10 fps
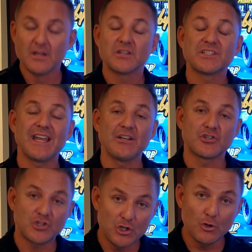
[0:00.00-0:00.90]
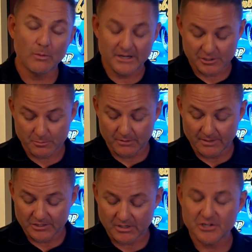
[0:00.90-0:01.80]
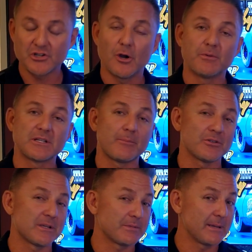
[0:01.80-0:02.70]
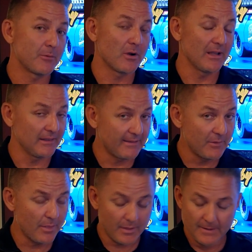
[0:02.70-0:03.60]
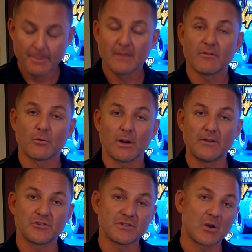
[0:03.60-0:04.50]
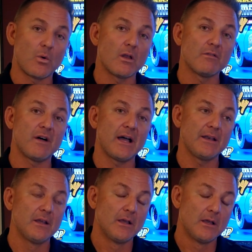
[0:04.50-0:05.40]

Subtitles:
Stage 2 racer pre-registration opens up on September 11th for racers that qualified